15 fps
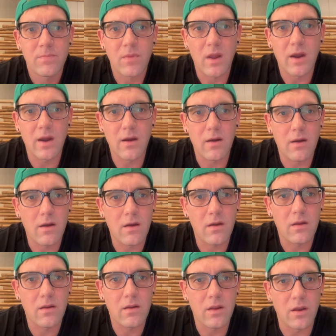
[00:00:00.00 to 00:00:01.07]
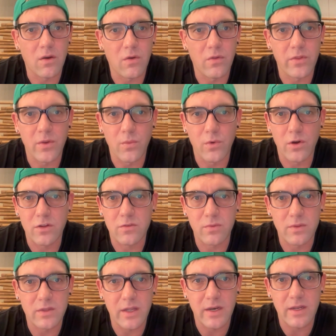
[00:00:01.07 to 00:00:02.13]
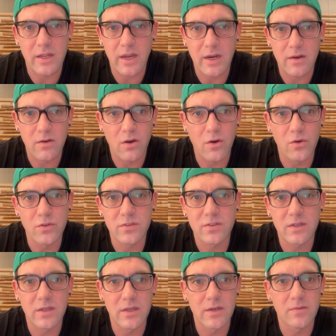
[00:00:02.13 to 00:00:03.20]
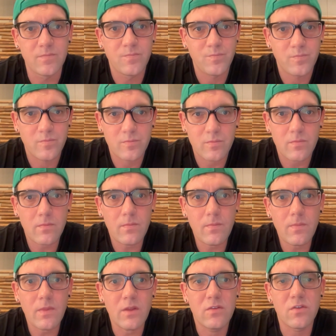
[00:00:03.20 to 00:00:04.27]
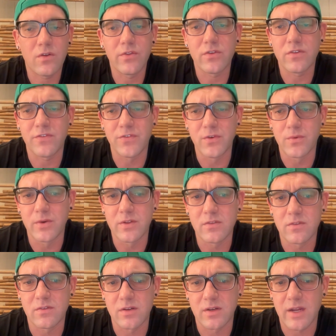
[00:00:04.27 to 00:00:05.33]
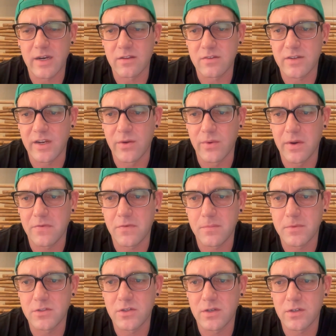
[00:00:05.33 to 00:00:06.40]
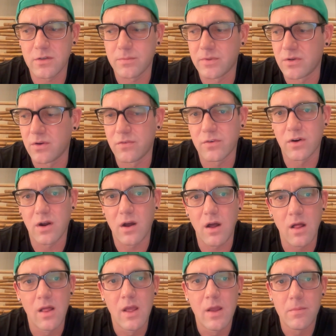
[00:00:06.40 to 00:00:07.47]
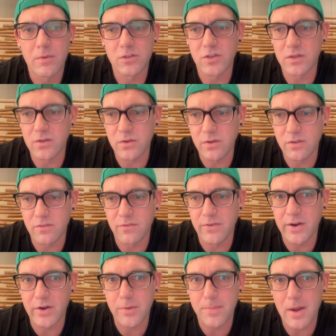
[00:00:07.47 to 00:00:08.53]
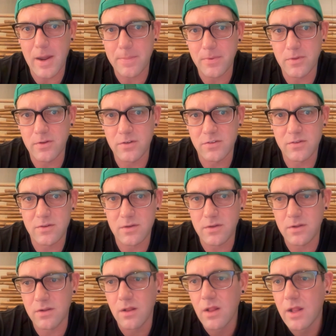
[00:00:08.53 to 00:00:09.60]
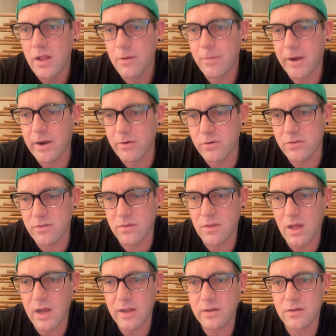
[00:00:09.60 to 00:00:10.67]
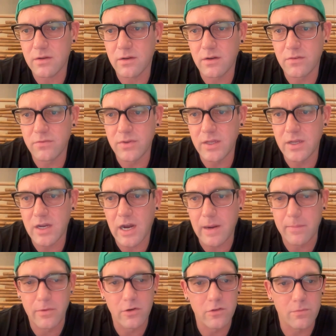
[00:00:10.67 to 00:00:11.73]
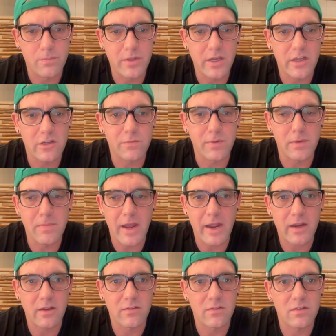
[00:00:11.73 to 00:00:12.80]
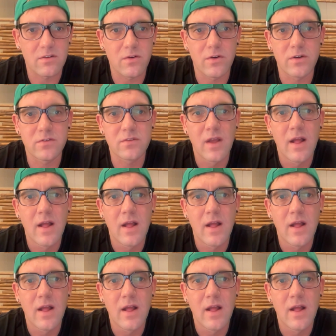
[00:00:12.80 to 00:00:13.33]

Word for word: Uh, it only works with dedicated hosting. So there's a few reasons to kind of stay away from Magento, but overall, Magento is very popular still, powers a lot of e-commerce, PHP backend stores.